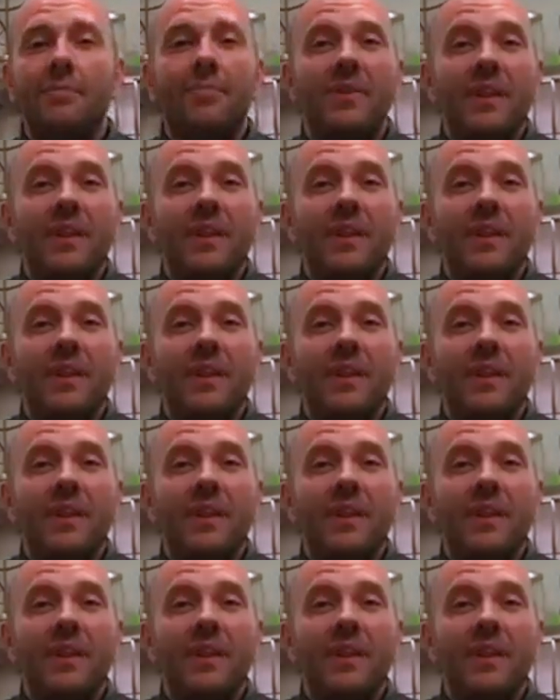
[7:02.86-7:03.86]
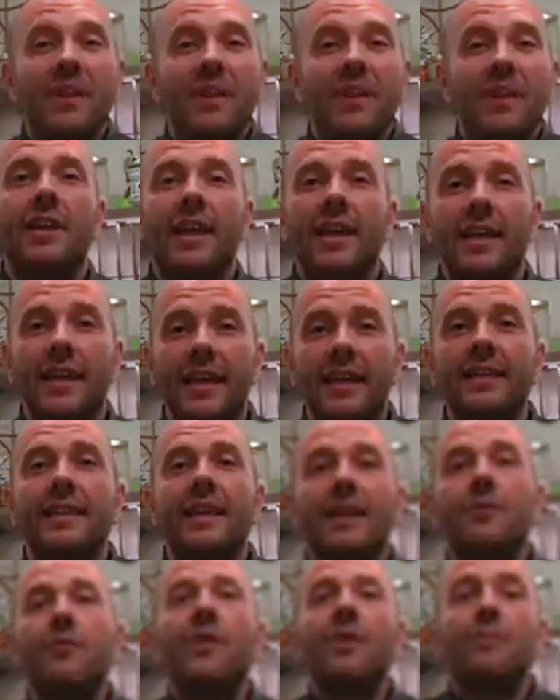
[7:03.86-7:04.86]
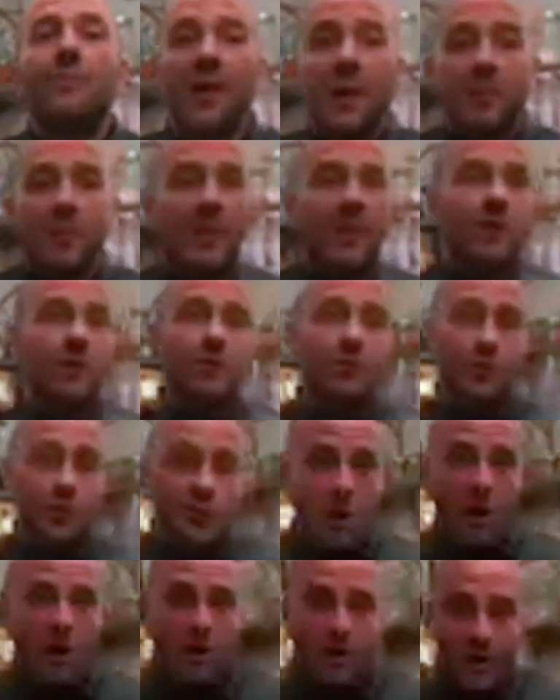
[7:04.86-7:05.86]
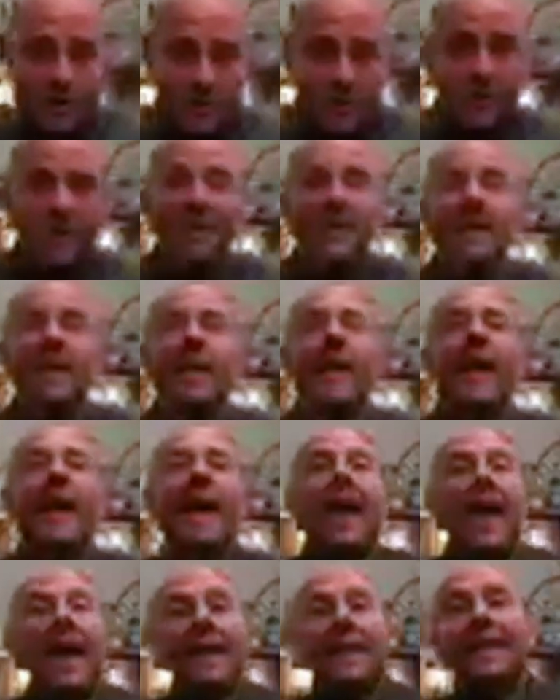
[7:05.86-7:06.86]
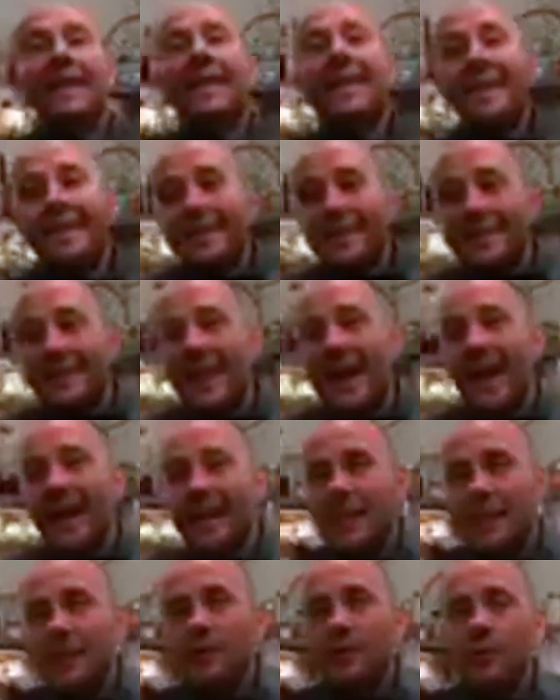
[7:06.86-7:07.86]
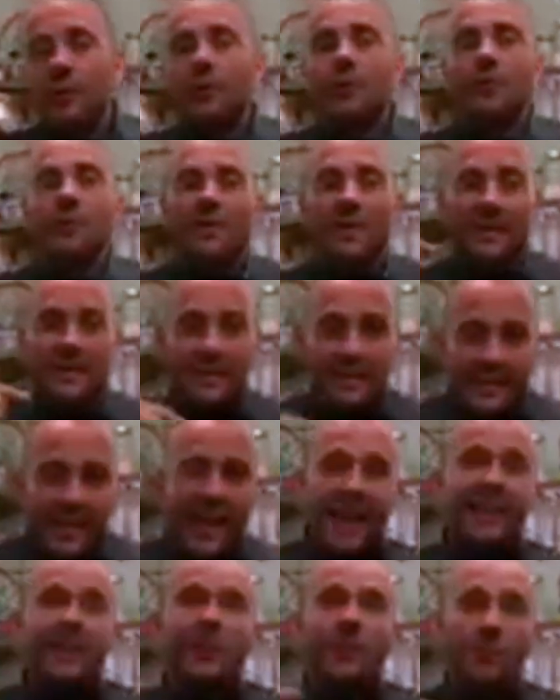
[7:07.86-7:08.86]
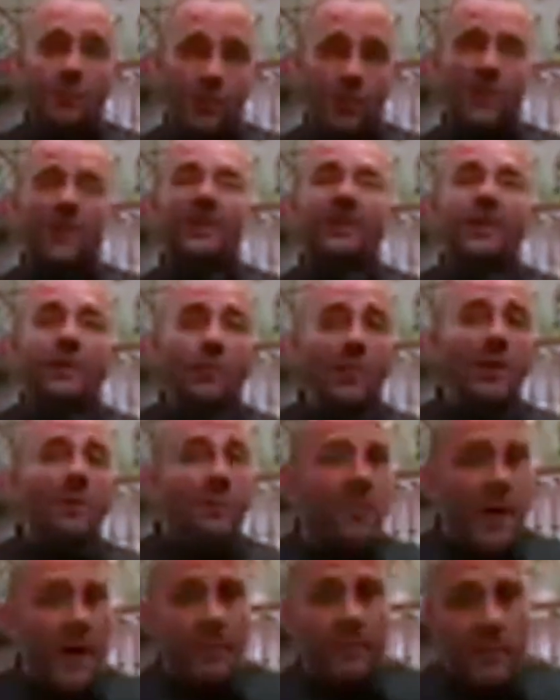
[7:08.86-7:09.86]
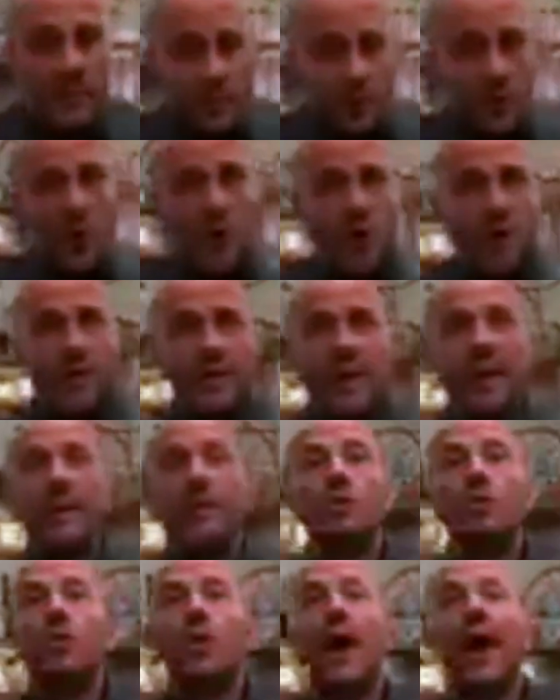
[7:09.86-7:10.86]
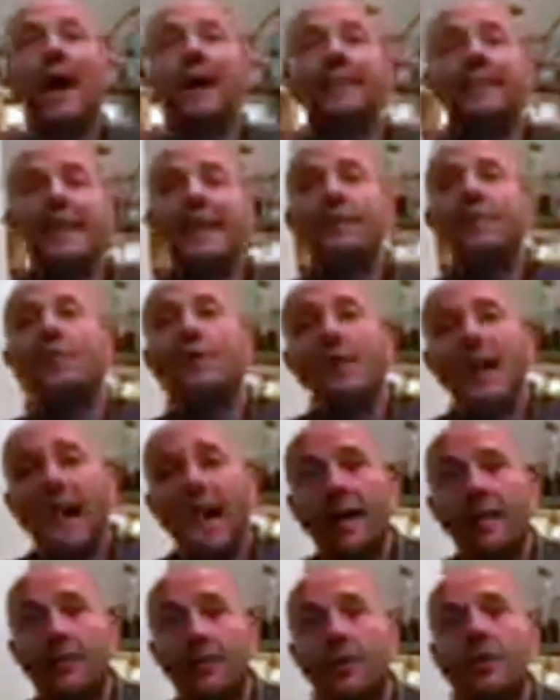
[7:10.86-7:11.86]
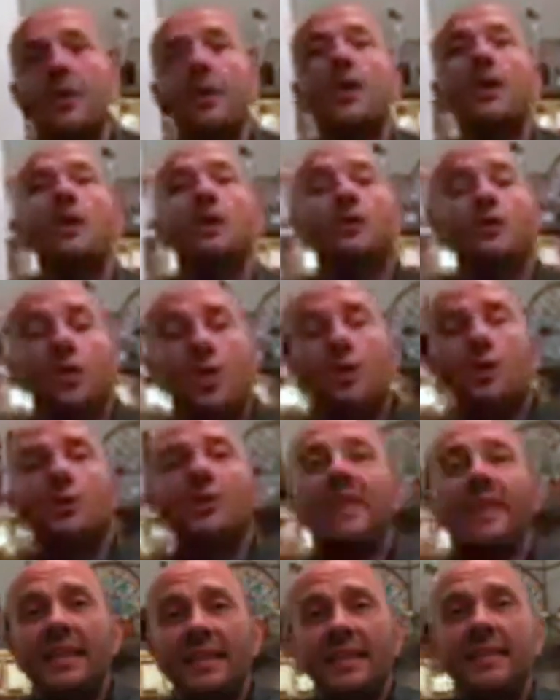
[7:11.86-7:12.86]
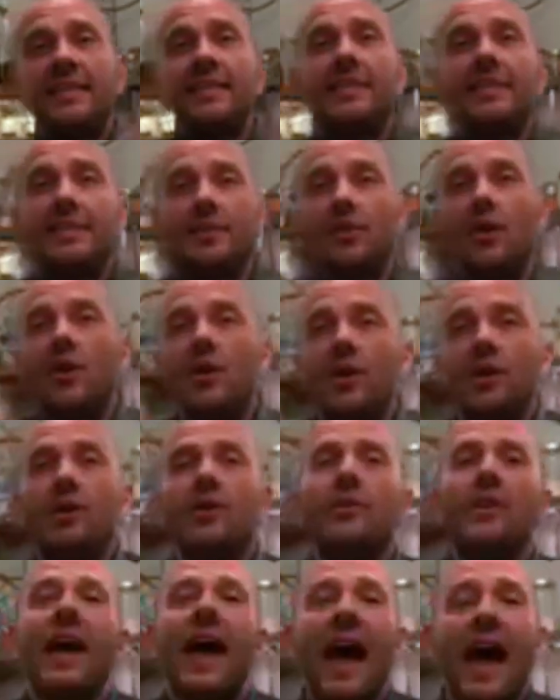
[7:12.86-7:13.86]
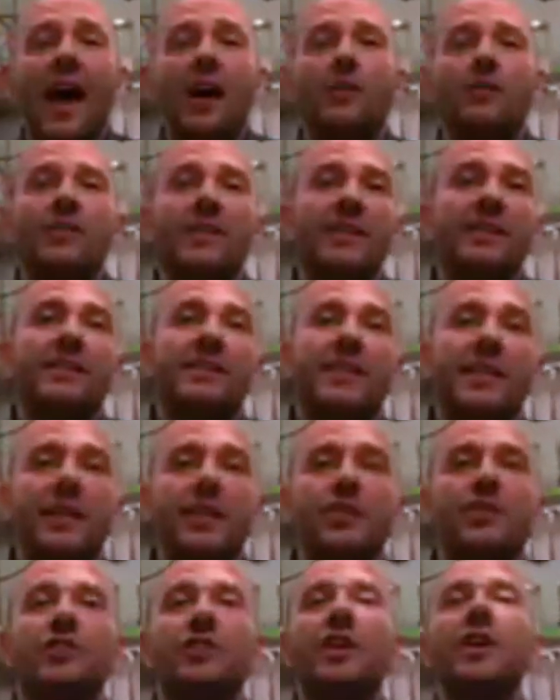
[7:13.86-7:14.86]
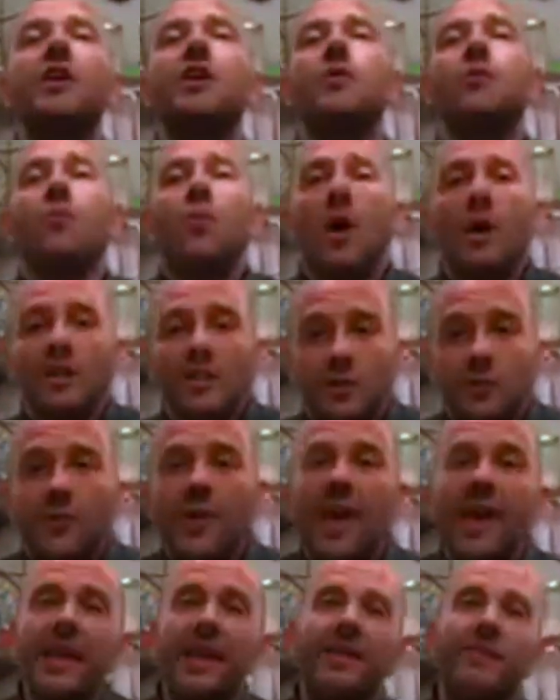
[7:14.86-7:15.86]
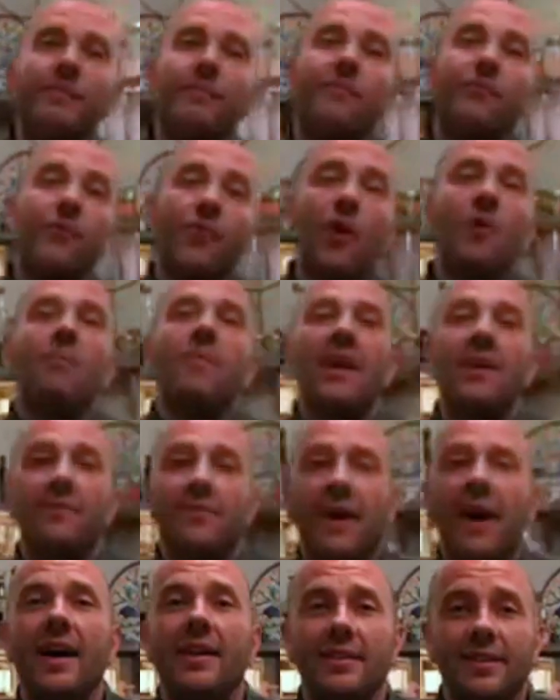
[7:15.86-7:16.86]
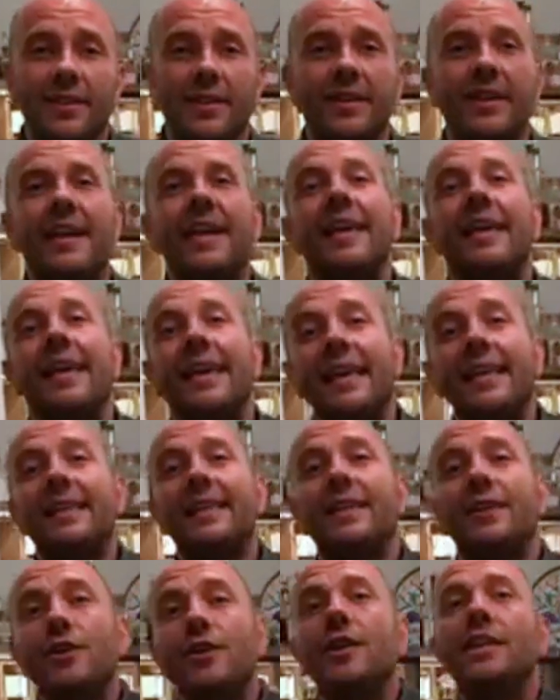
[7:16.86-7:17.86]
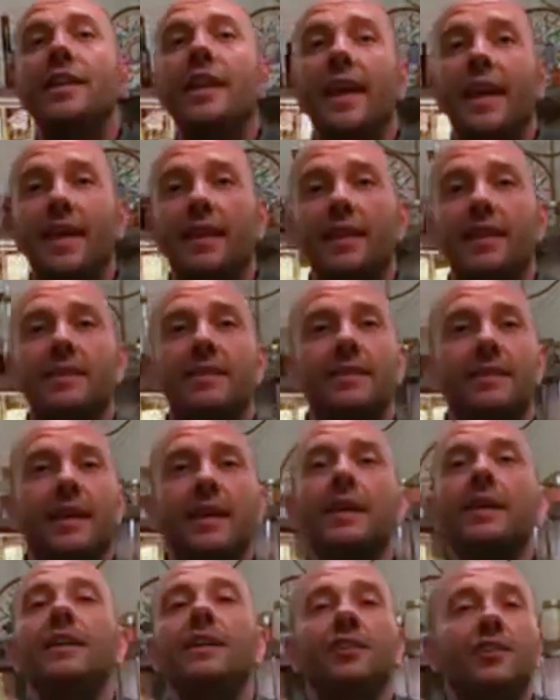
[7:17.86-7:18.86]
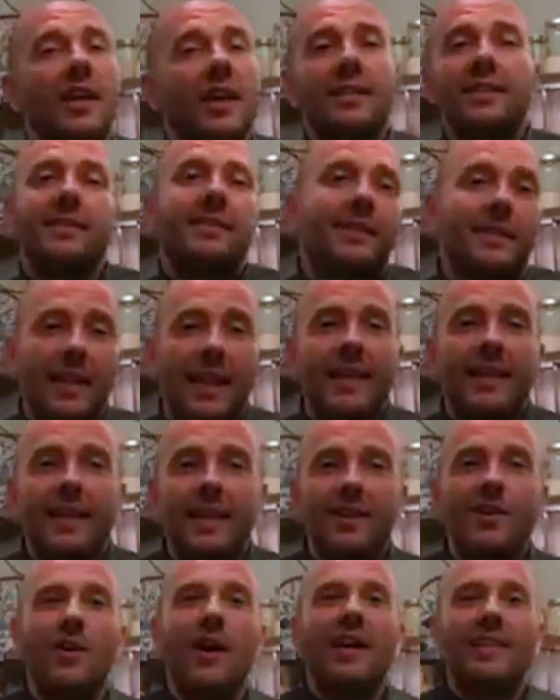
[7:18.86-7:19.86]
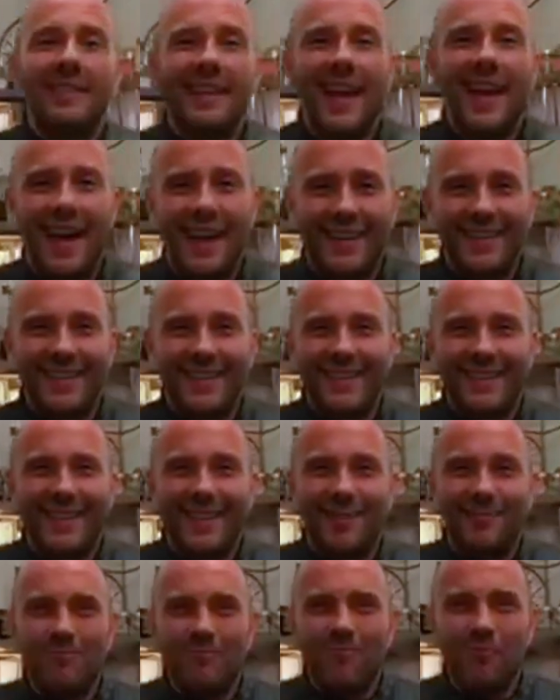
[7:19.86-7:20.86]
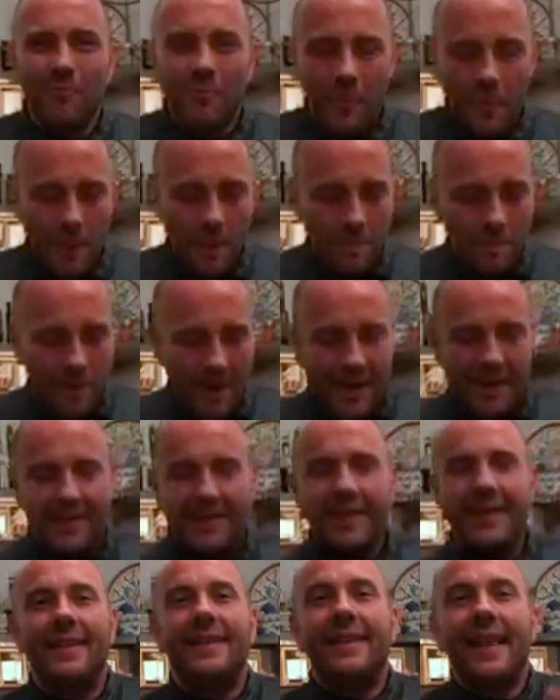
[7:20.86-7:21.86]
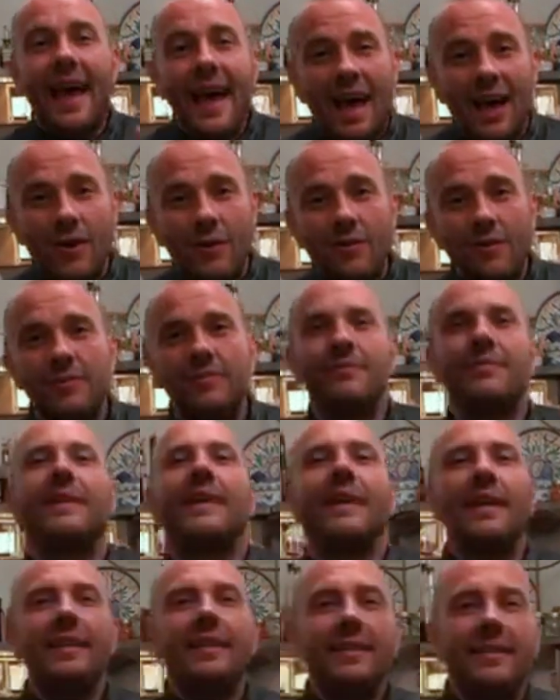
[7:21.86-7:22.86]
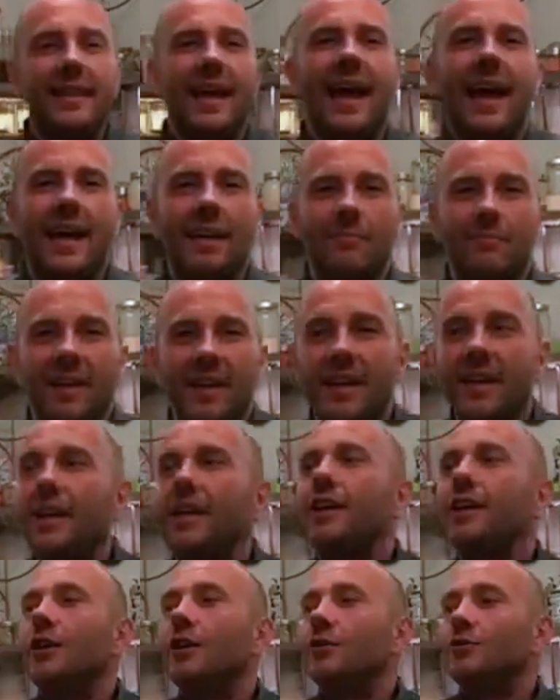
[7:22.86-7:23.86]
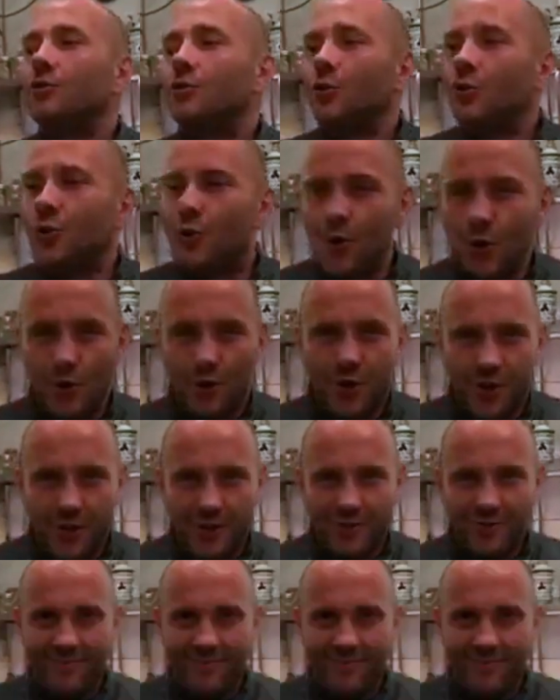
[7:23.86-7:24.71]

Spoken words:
beef in the green peppercorn sauce. And he decided to, instead of putting the green peppercorn, to add the avocado. So this is the story on how this dish was created from my father in the early 80s. Just like, you know, as an artist. But now it's time to cook,